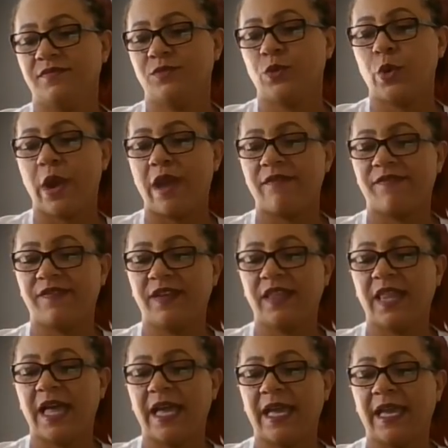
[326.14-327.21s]
where I feel
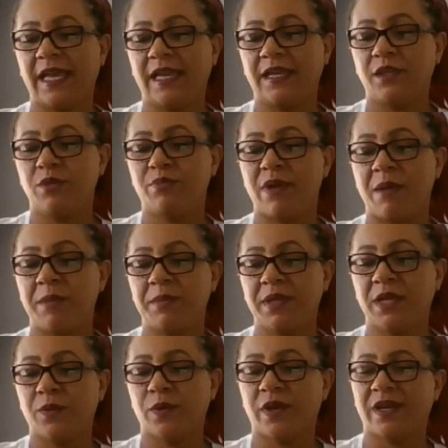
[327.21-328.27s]
like you
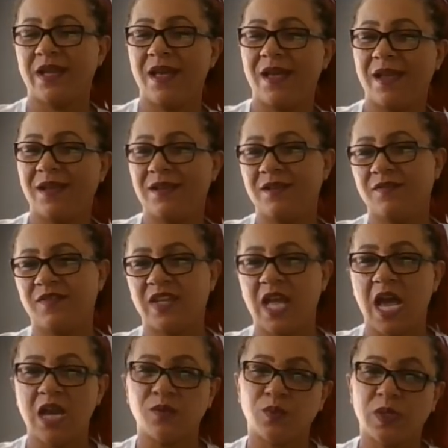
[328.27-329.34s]
probably were kind of
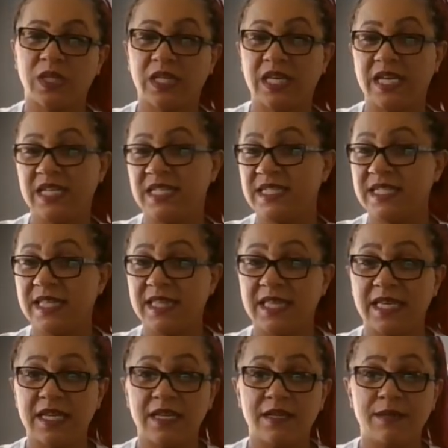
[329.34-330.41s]
not really into
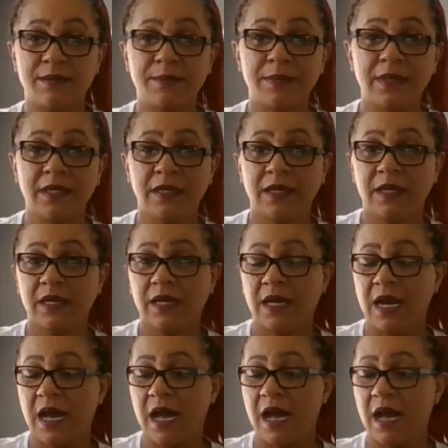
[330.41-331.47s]
them.
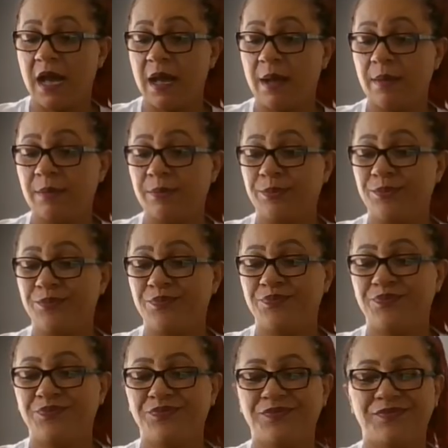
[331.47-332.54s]

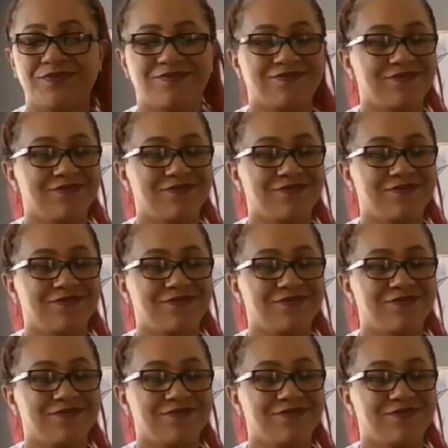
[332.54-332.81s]
Um,